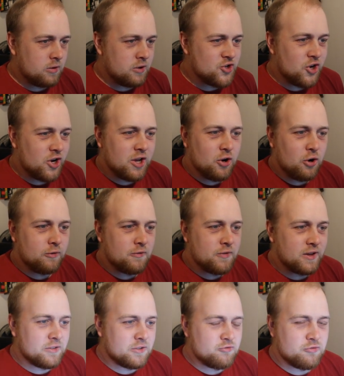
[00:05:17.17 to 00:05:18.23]

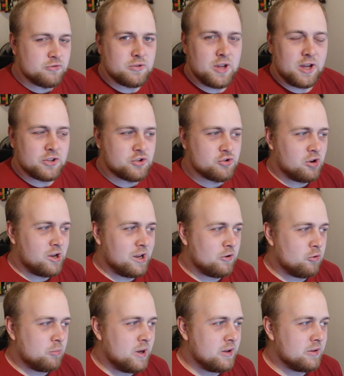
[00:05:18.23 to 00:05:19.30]
that
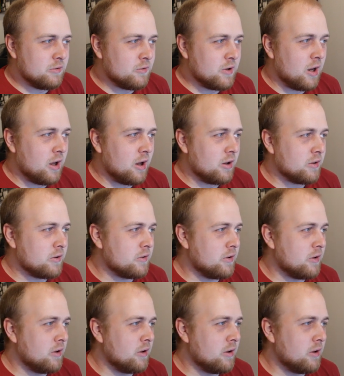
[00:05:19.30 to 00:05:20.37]
triangle piece of glass